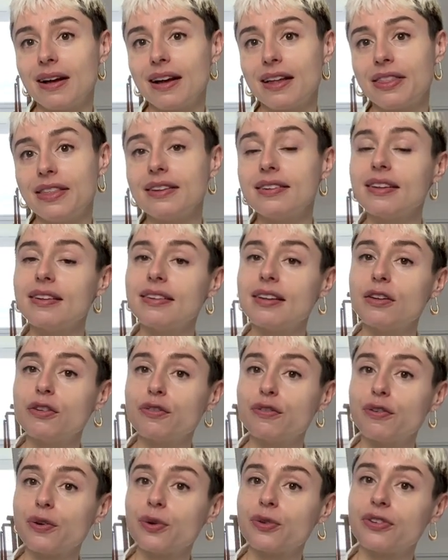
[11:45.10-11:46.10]
This is his
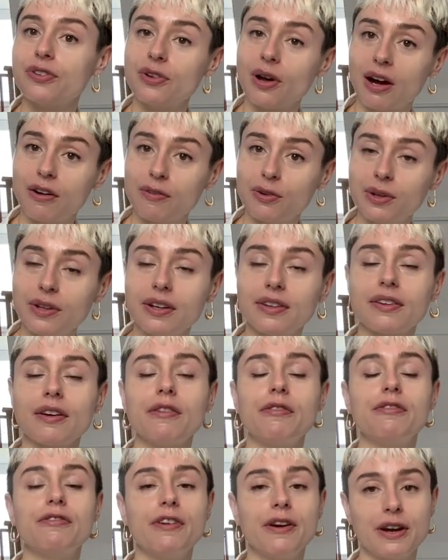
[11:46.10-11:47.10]
first novel. It is
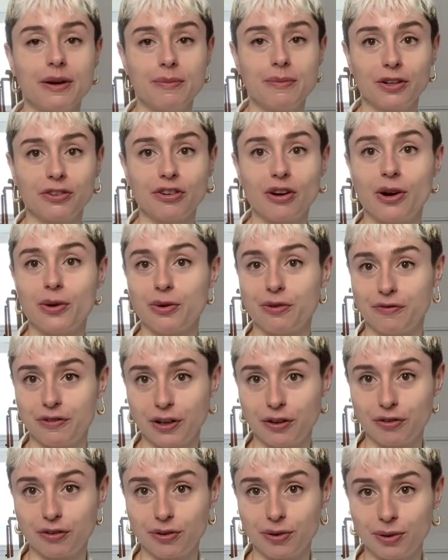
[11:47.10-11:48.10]
very much
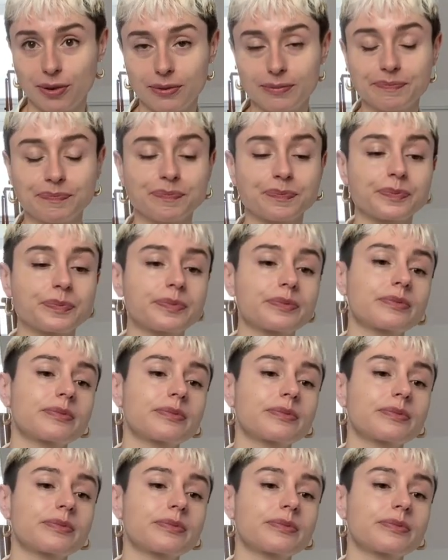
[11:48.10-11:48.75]
auto-fictional.